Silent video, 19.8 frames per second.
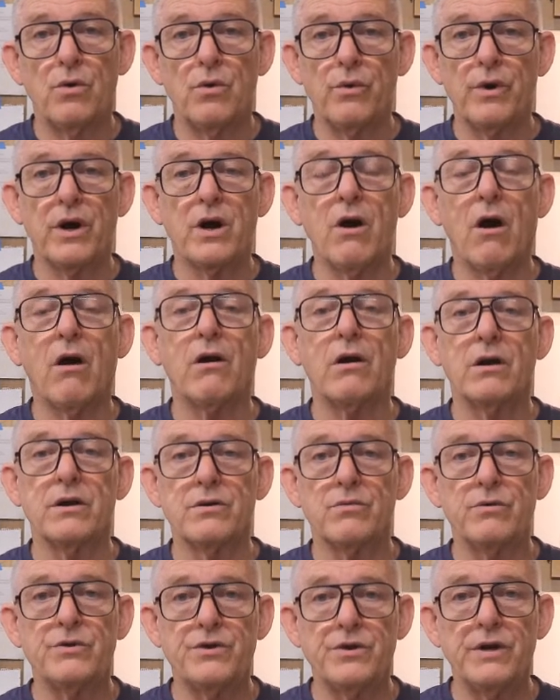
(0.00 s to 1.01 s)

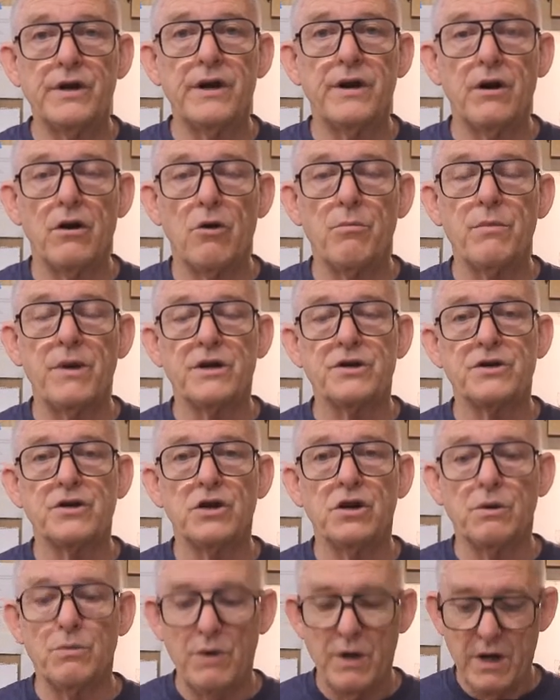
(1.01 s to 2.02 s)
regardless once you get it all mixed
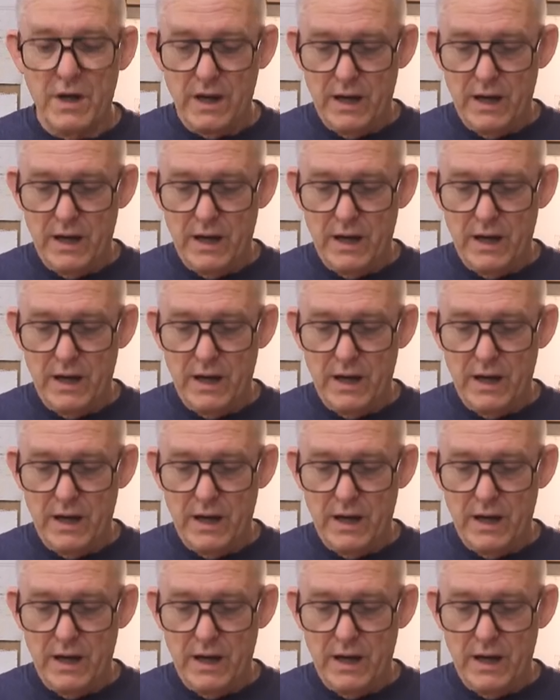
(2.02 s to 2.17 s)
up